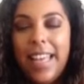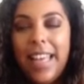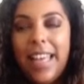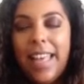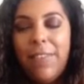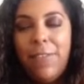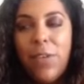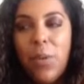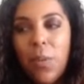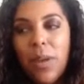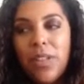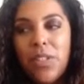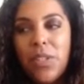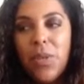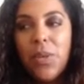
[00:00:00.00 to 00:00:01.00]
If you
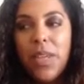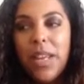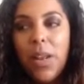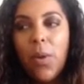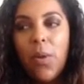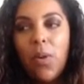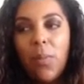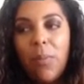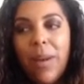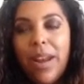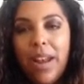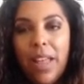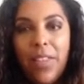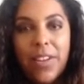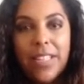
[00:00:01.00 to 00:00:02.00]
want to, you can incorporate
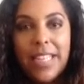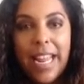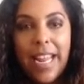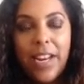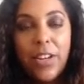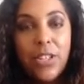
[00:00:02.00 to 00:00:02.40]
another date or